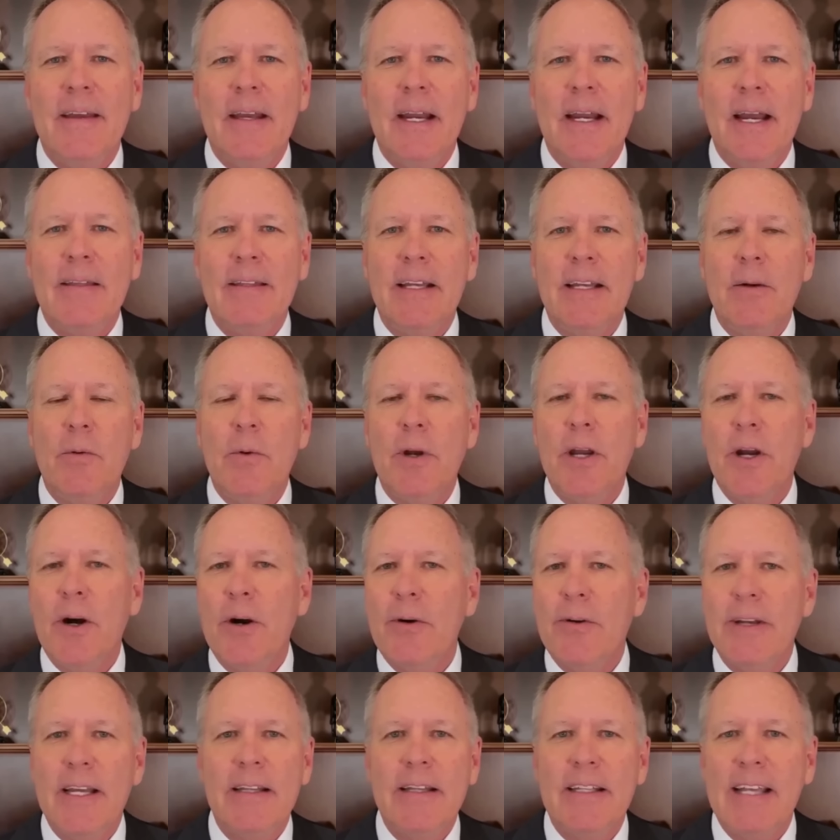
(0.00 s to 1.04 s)
I think we all
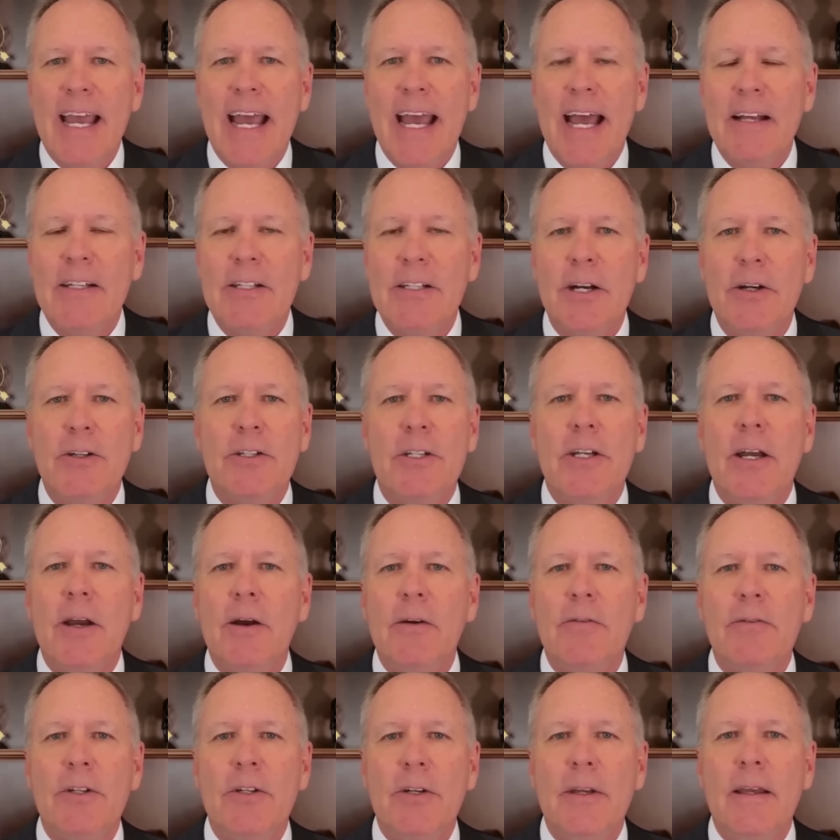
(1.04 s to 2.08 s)
need to ask
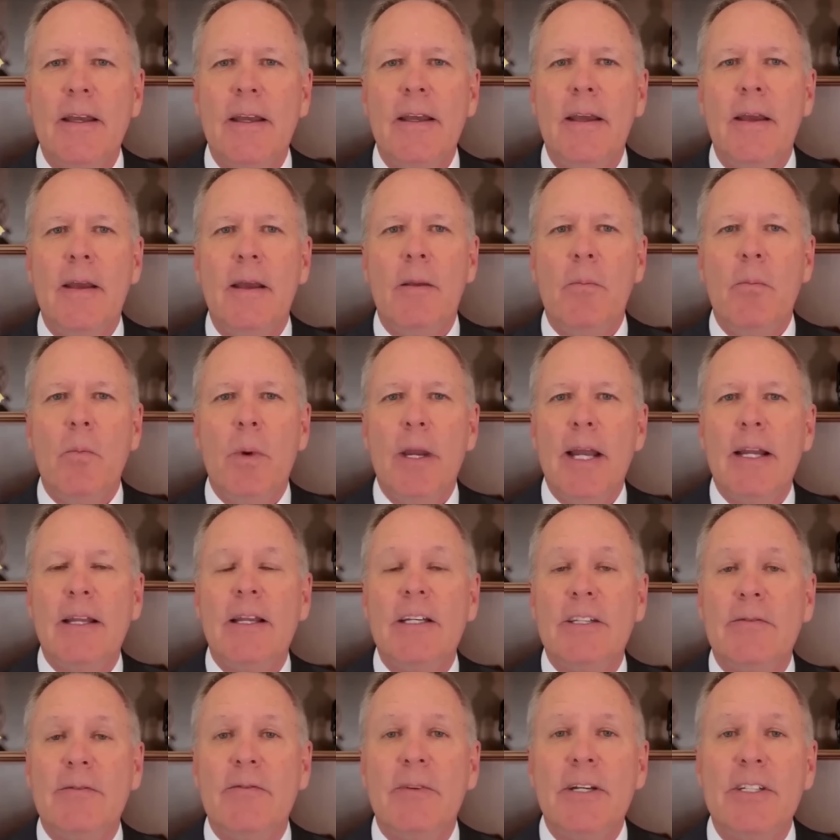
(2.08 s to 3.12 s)
ourselves, when
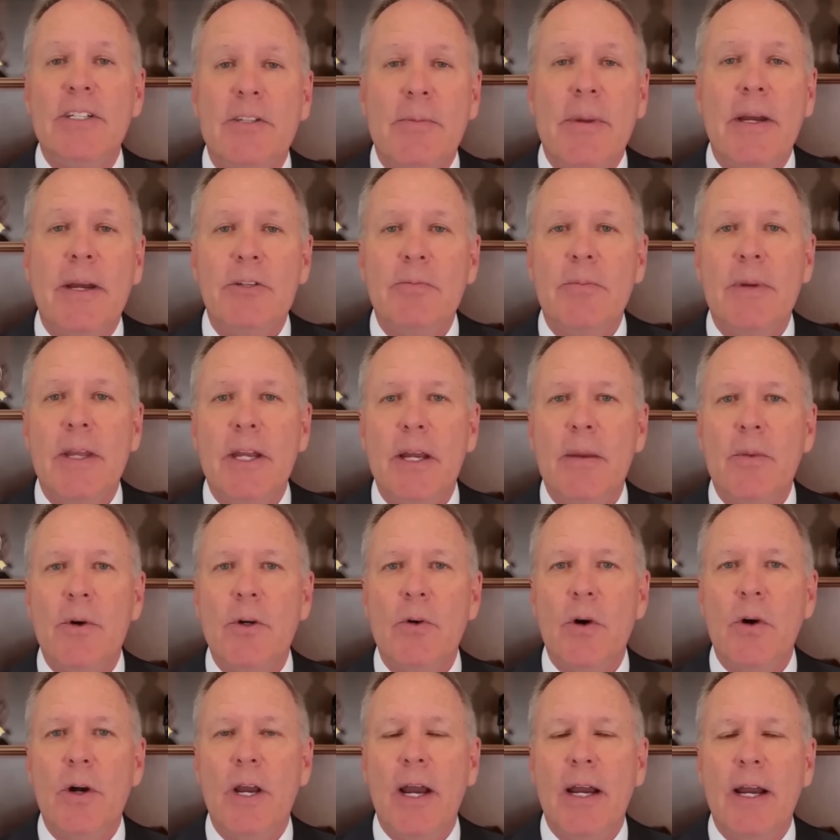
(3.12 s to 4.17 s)
does free speech become a
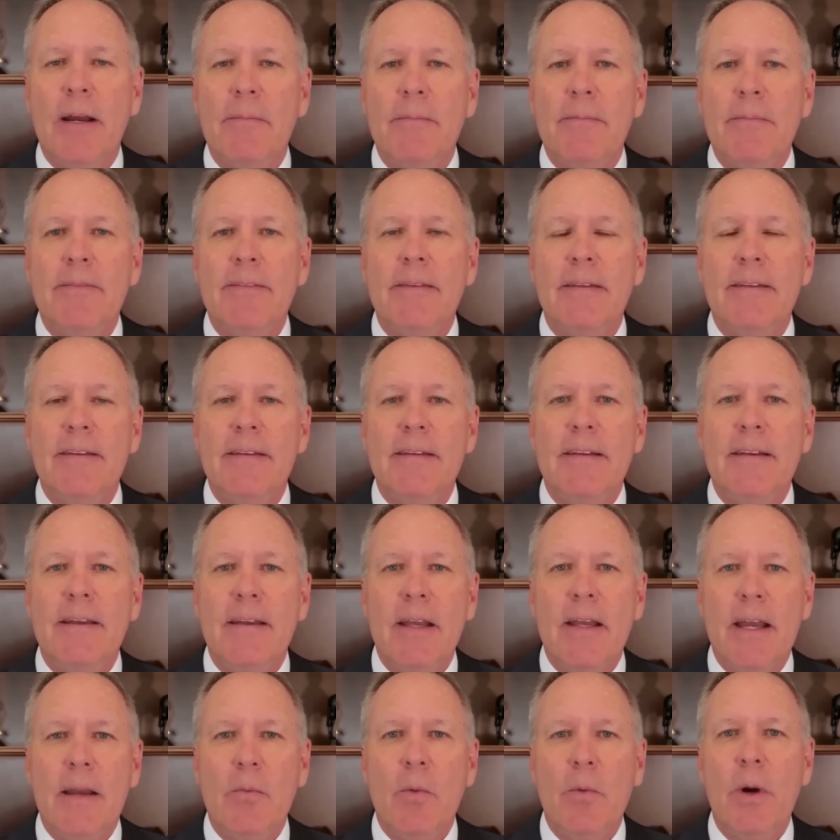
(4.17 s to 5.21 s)
crime?
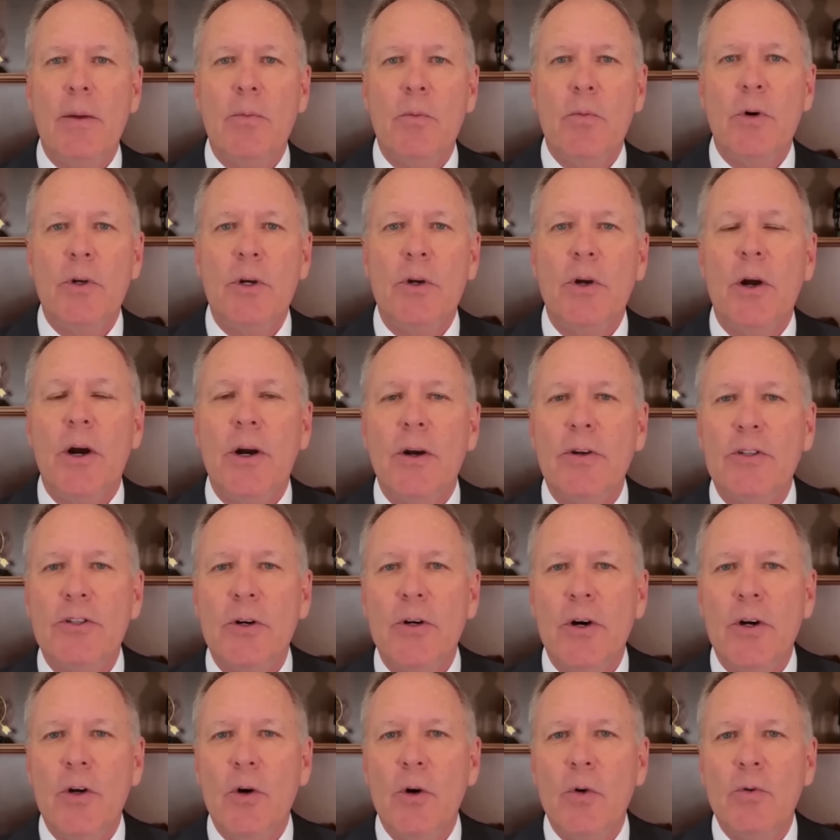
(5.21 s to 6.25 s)
And when will the law
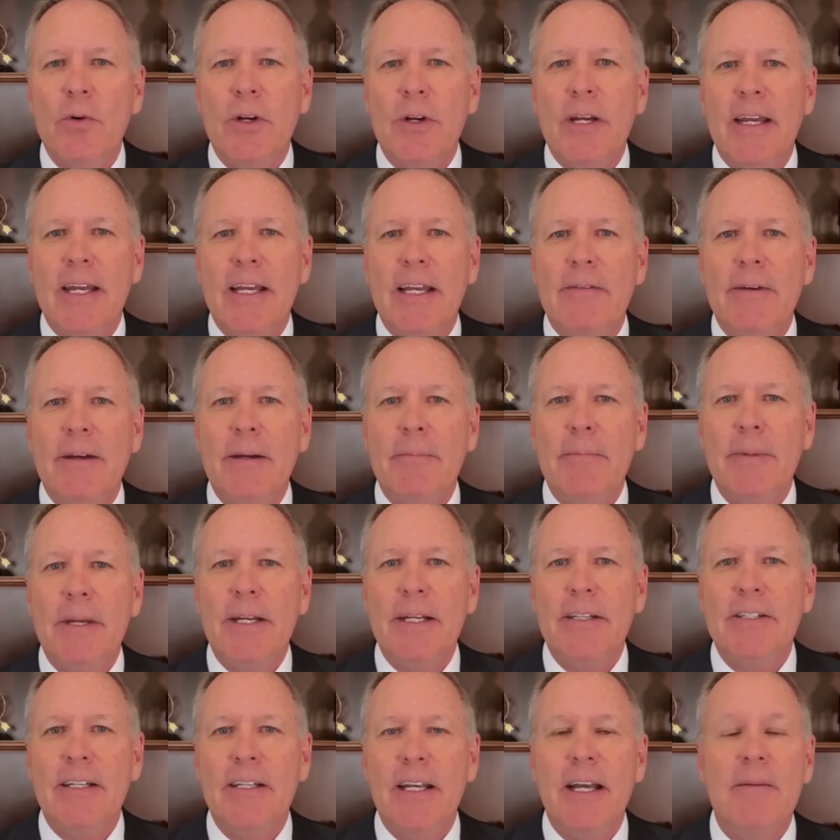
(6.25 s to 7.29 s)
start holding even the
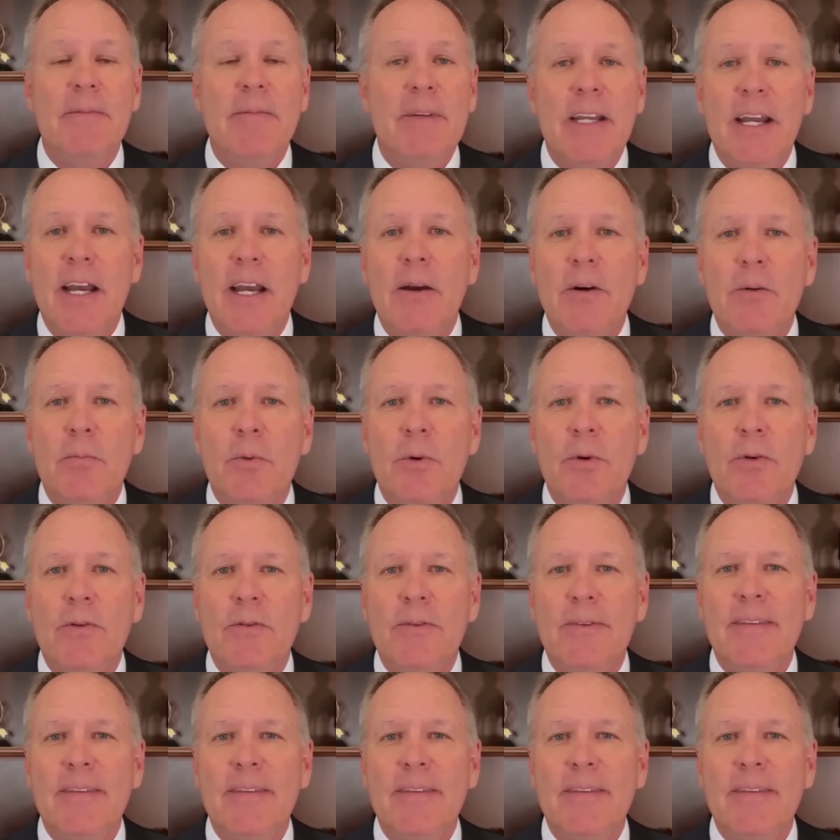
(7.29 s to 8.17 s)
biggest names accountable?